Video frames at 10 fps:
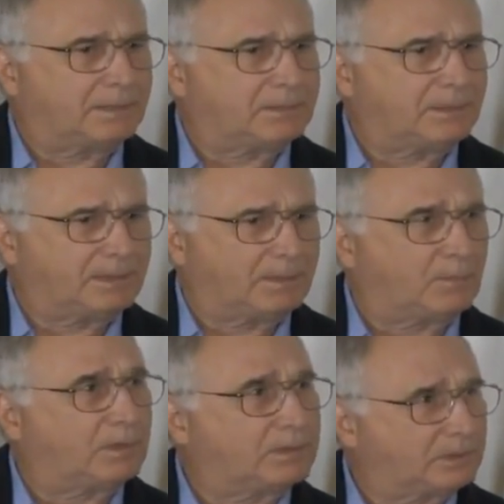some of
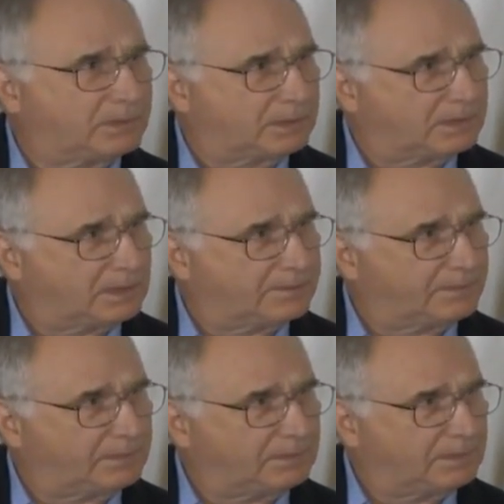them weren't so
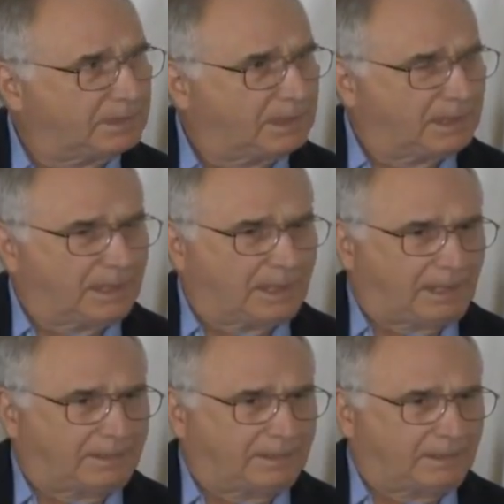successful
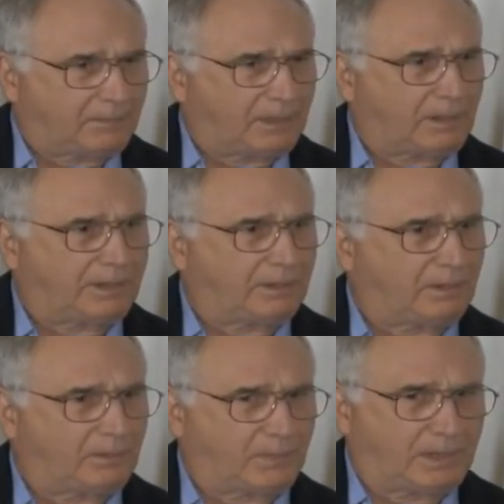and went on
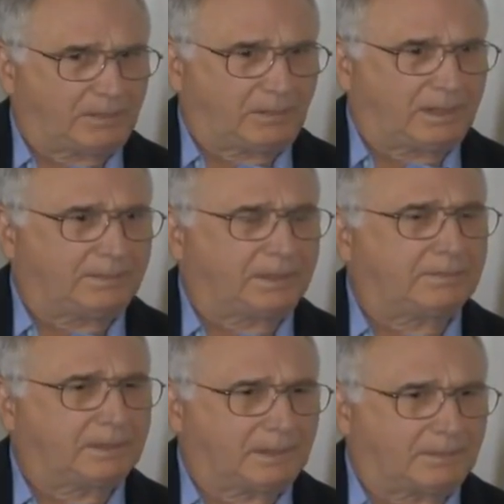their own merry way.
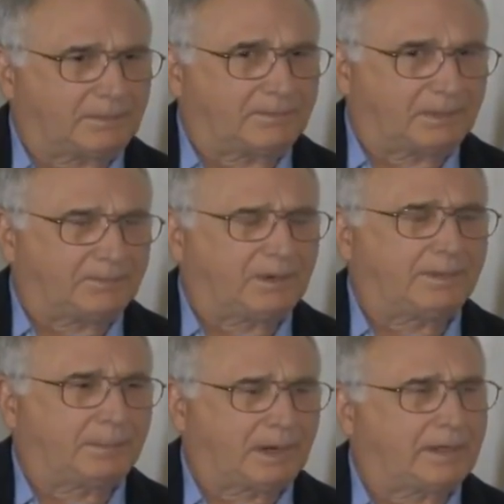But we're
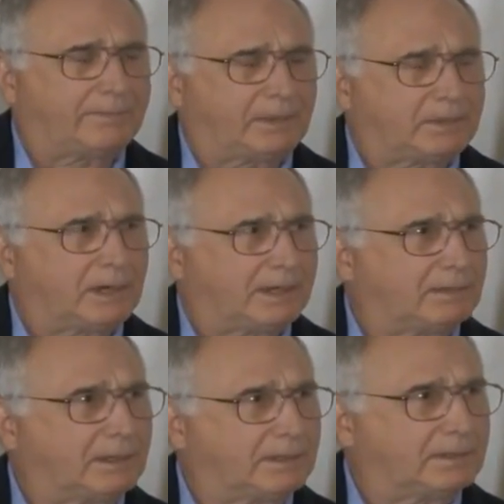very proud of our
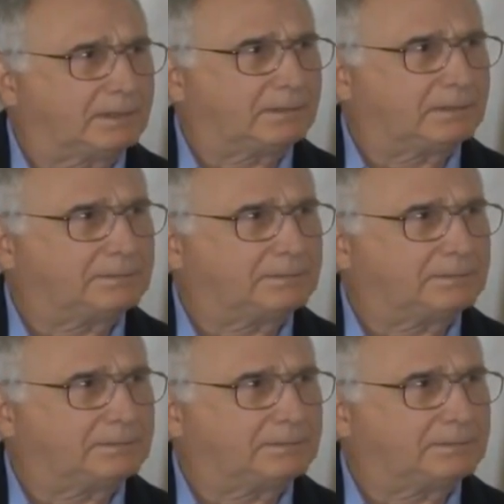track record.